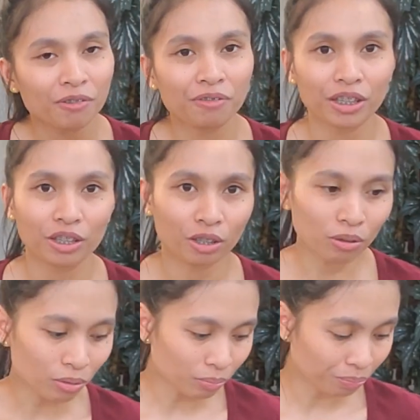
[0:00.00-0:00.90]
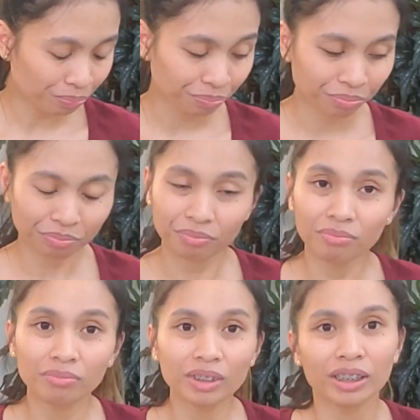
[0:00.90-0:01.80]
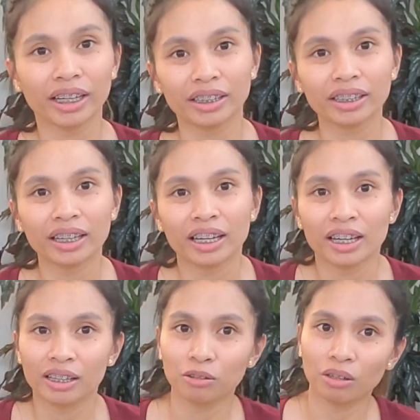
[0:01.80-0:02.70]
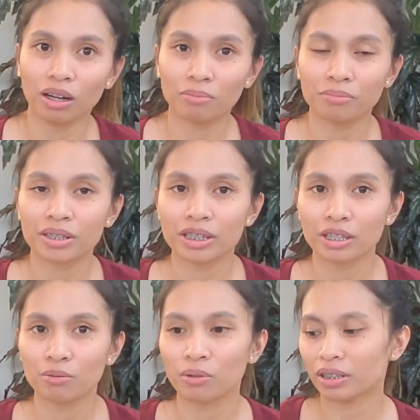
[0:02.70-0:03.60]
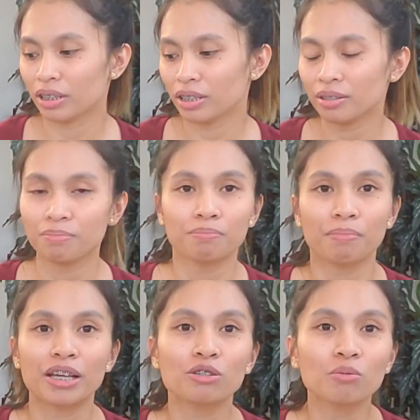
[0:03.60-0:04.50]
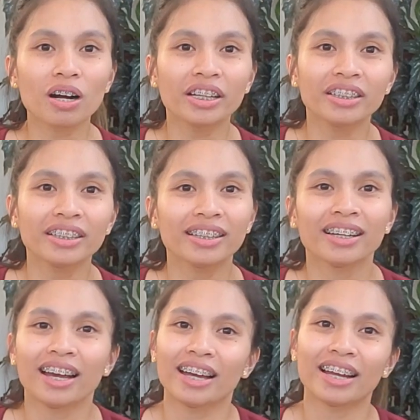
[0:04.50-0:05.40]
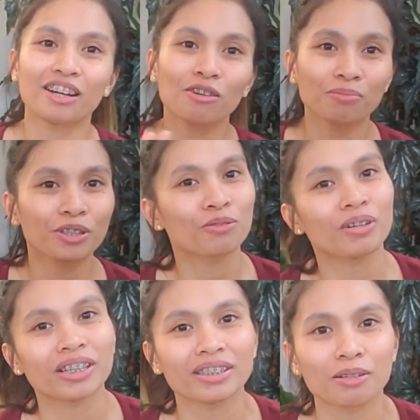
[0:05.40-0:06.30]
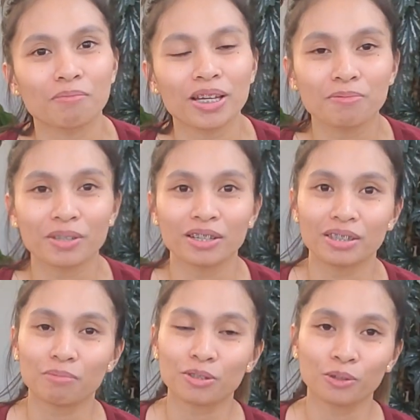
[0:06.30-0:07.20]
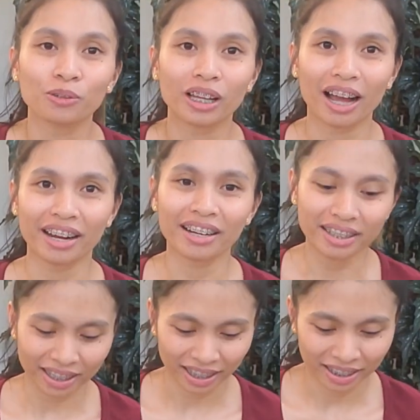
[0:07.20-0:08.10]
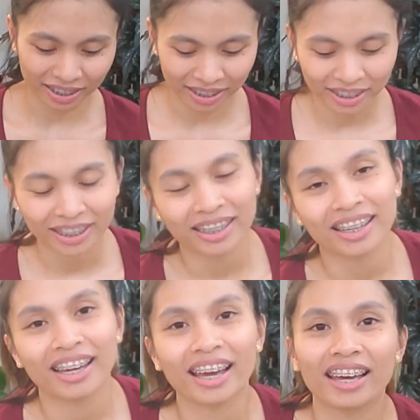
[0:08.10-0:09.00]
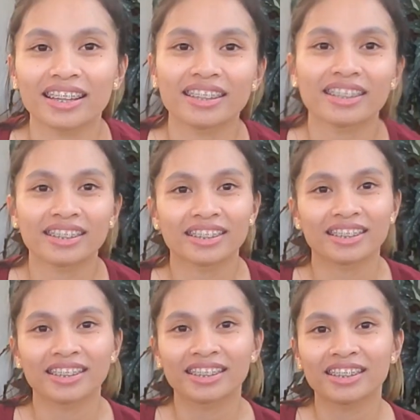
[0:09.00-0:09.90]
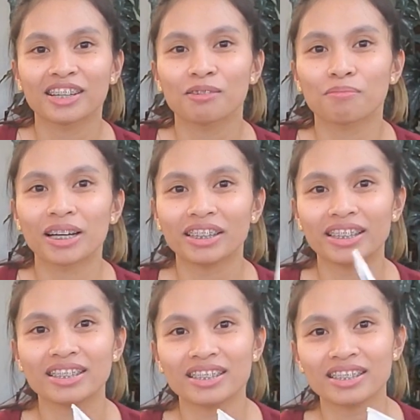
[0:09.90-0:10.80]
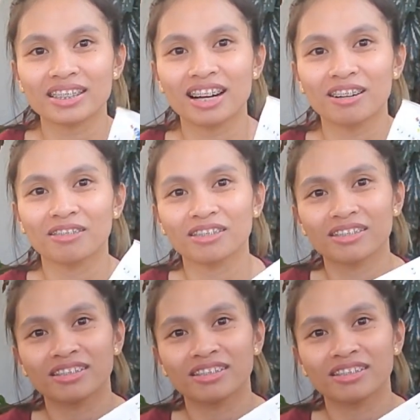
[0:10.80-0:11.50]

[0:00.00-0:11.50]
video and see what is best one. And I hope this one is the best because I'm so tired and my list is now